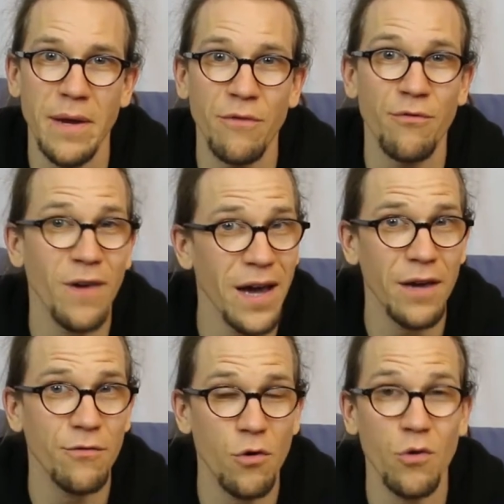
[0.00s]
in
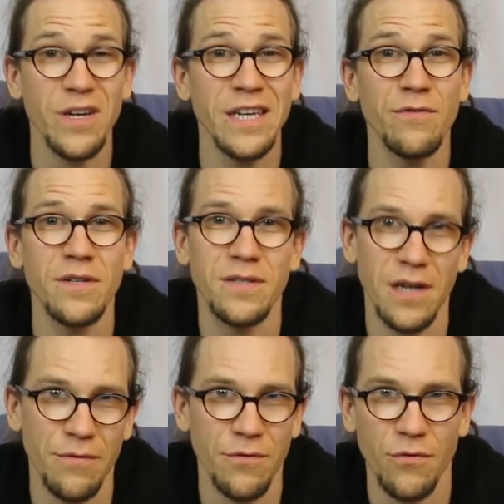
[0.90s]
5 or even
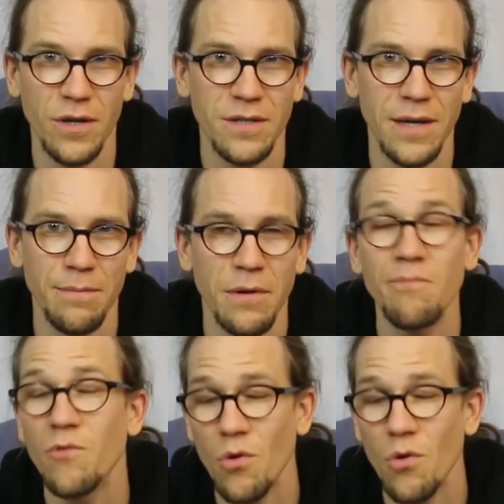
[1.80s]
7, for example.